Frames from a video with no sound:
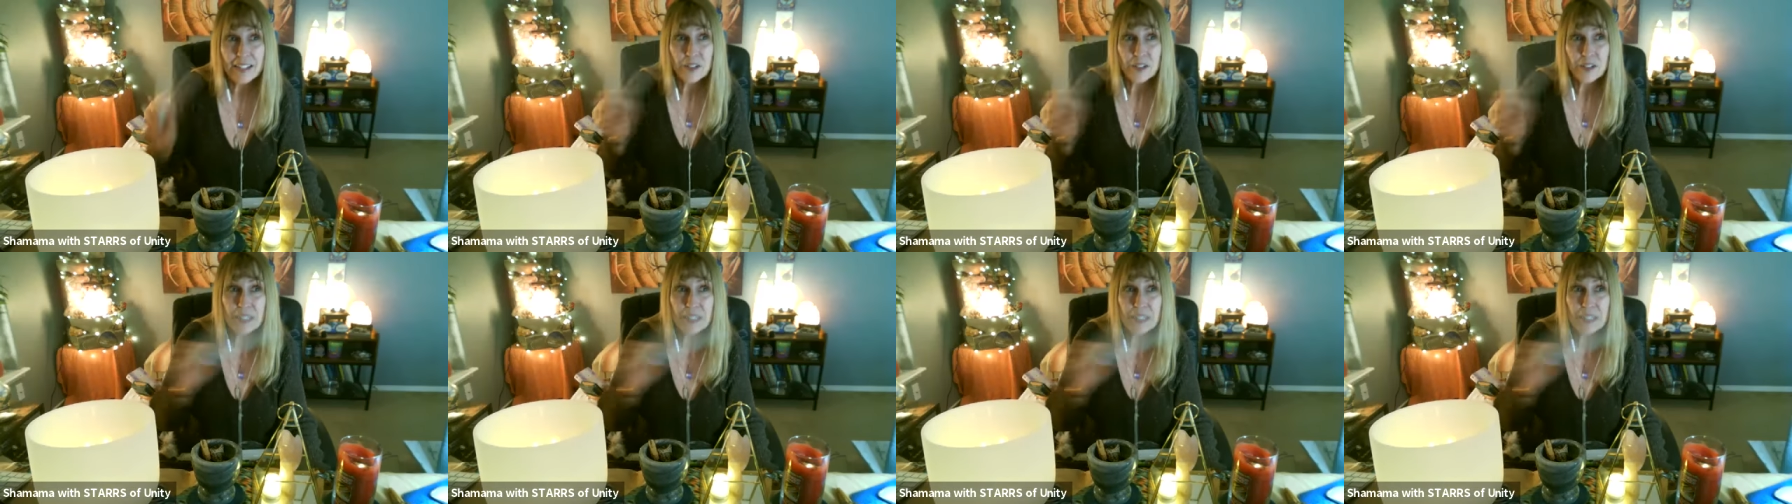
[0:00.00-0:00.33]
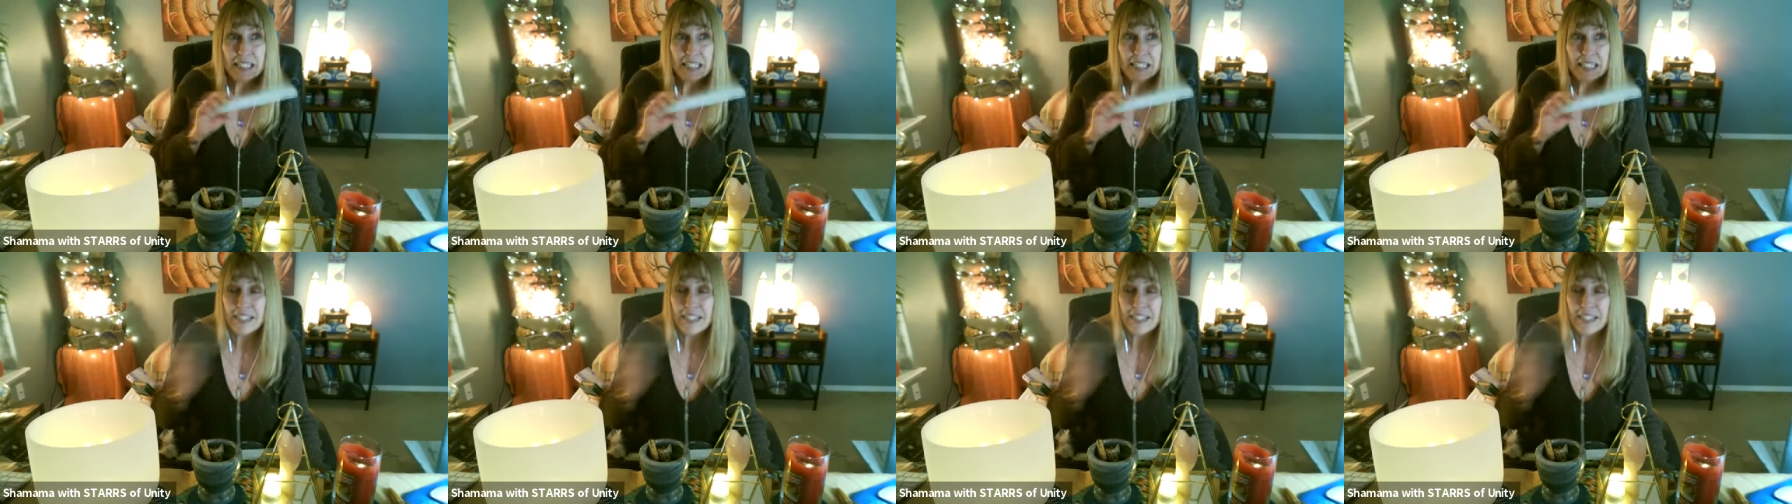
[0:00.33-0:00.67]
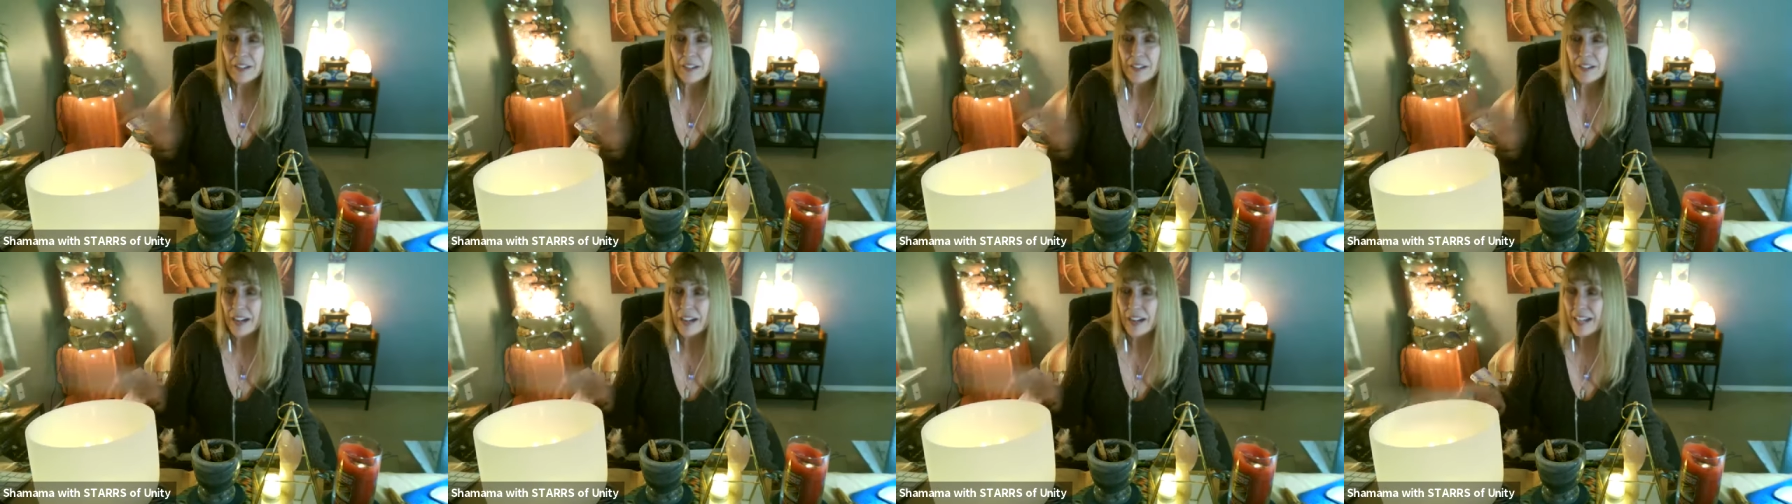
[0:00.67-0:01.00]
And
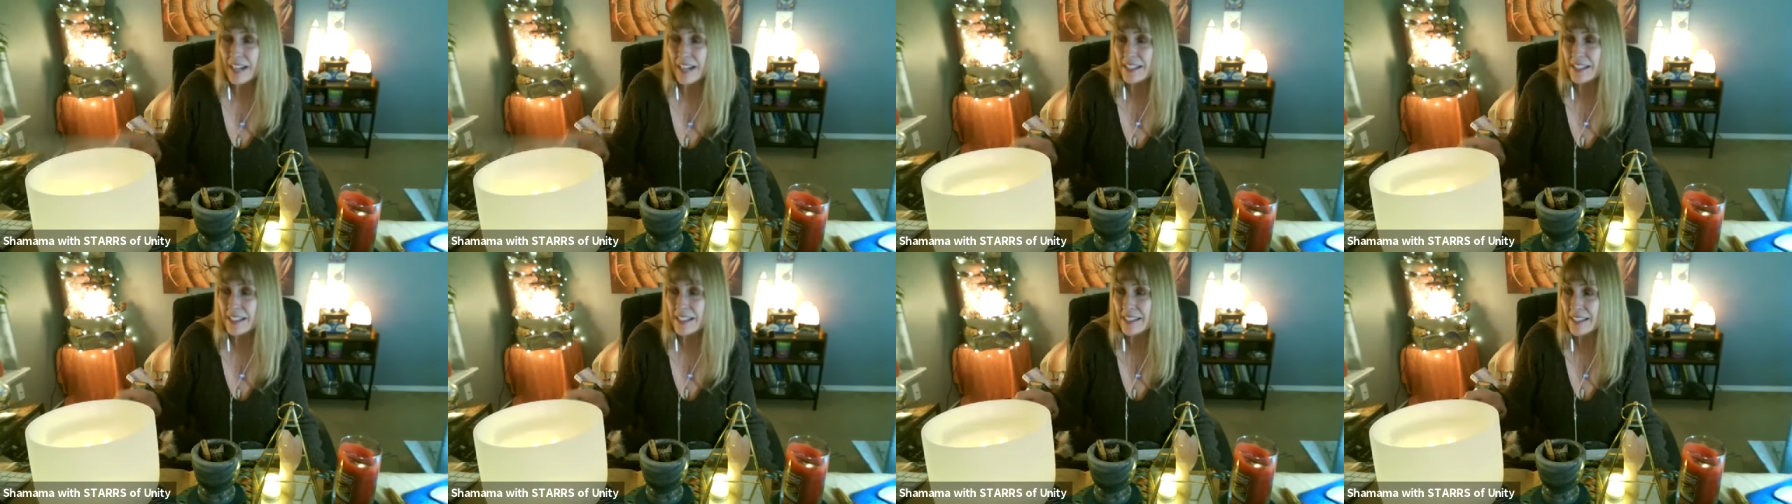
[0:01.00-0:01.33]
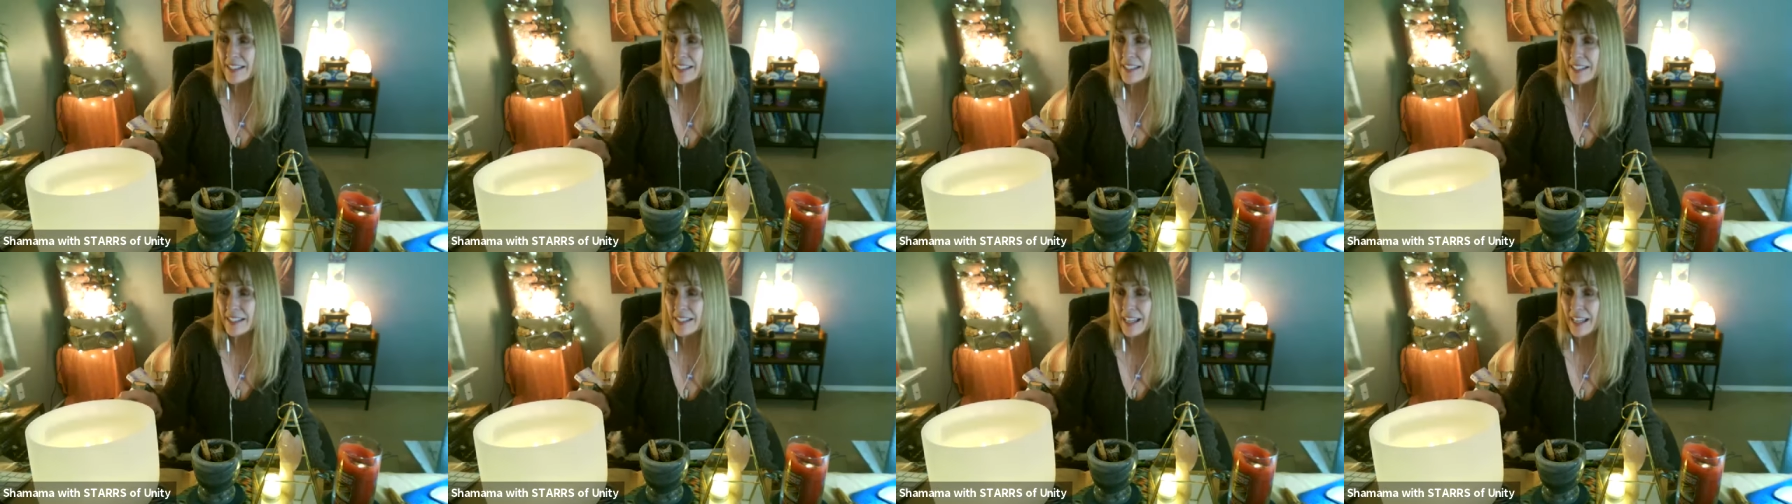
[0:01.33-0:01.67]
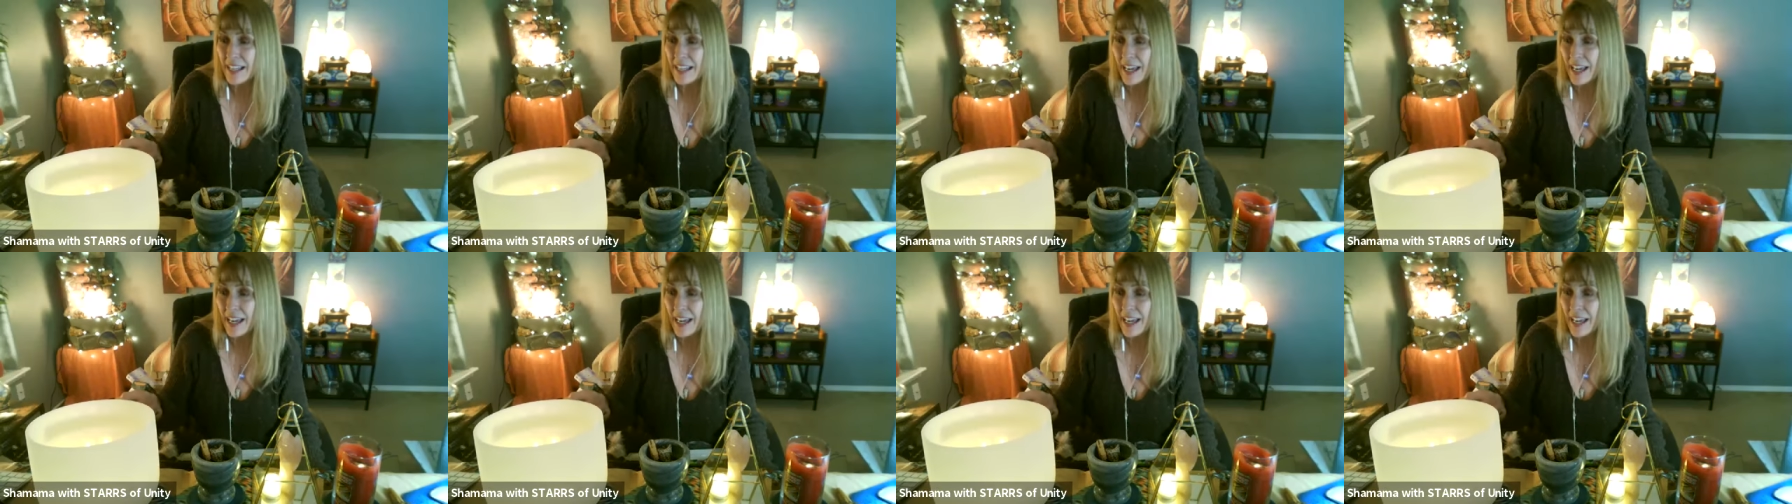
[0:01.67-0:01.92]
Trinity here has,